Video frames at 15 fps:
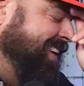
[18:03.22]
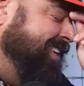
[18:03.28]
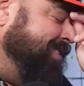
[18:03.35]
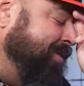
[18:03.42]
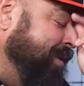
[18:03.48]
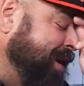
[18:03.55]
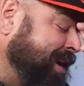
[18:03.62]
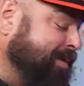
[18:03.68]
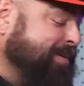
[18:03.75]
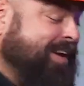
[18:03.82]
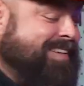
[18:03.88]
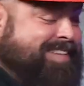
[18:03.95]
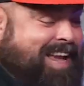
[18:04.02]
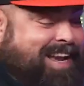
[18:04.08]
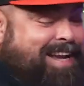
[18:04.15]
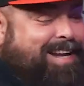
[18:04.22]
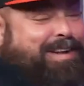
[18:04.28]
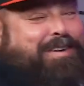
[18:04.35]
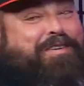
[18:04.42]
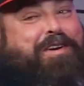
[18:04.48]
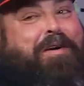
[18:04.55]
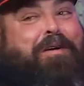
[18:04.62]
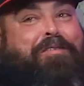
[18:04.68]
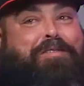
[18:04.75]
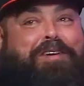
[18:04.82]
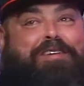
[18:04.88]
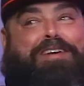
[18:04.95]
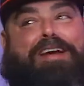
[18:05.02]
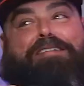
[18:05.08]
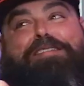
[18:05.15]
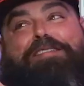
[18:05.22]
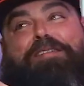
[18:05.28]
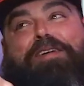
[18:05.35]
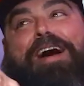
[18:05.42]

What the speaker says: because I get a little nervous when I'm driving Doral.